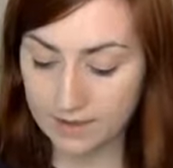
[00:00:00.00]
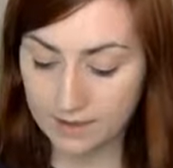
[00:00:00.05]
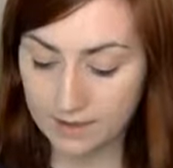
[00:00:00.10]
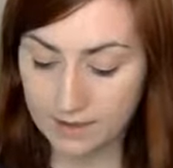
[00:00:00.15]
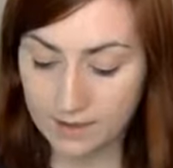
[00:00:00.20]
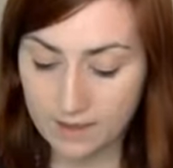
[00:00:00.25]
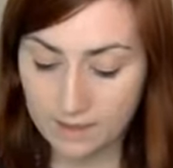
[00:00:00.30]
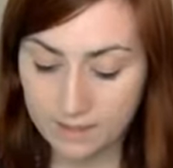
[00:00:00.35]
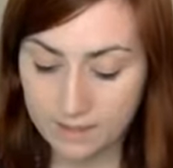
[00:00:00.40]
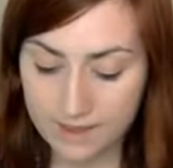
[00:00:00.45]

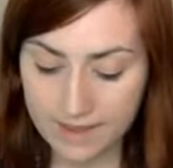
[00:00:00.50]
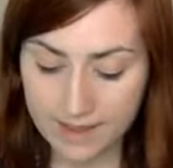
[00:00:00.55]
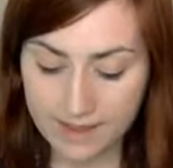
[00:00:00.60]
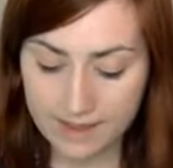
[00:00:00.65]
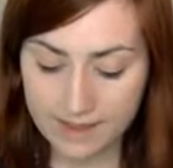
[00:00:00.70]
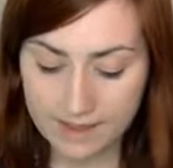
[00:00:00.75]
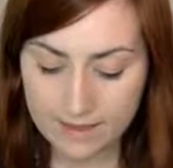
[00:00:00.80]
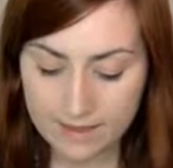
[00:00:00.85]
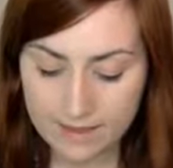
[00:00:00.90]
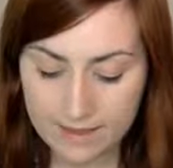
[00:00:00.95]
But
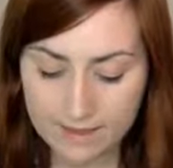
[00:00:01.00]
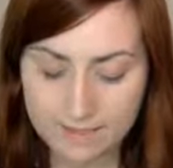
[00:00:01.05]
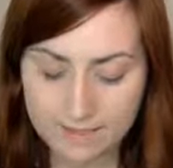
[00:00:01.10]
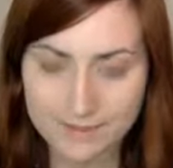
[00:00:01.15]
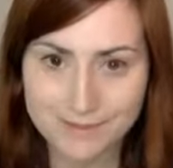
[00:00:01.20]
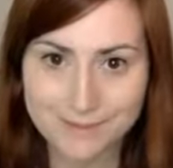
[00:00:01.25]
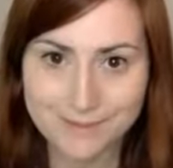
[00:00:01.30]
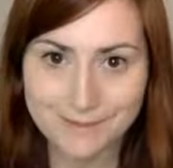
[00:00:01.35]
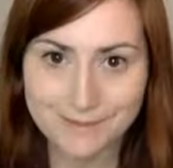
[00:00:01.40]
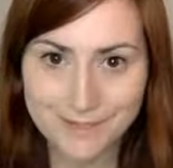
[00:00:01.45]
I am
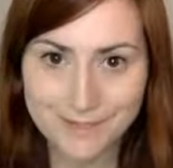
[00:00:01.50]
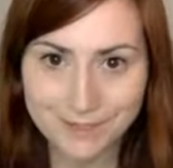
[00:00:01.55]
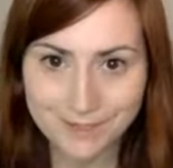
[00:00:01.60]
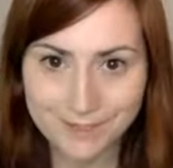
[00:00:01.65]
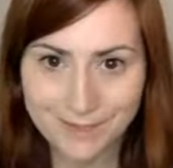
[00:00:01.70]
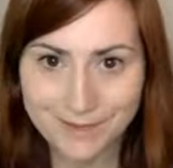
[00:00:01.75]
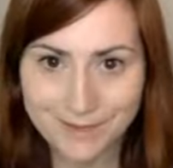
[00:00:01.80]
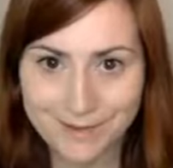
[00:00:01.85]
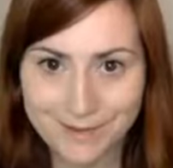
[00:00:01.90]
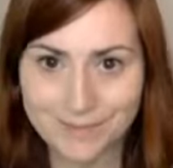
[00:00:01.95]
especially
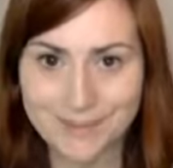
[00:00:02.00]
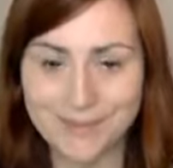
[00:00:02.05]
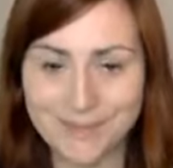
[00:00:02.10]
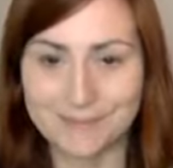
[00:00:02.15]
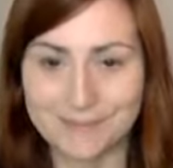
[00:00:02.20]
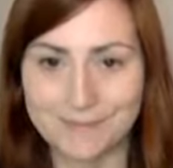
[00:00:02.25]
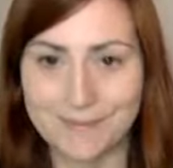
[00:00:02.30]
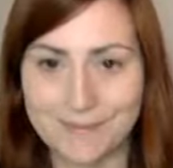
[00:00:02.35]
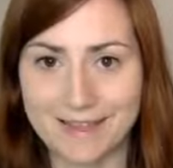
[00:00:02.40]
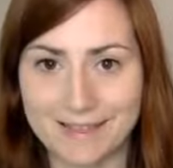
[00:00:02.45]
impressed
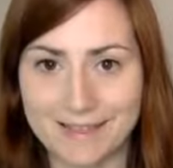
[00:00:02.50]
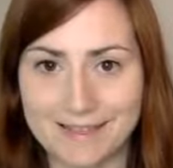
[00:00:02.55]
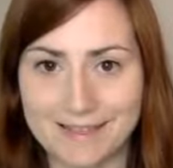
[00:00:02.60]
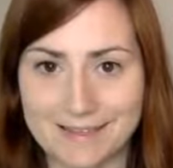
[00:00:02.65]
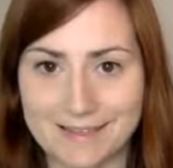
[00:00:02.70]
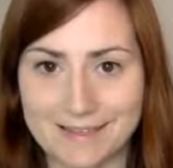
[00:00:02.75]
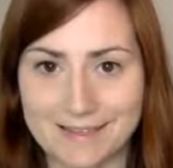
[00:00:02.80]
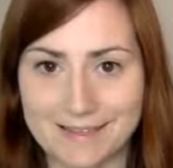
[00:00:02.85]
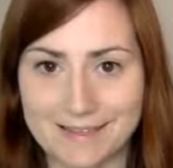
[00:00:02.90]
by this,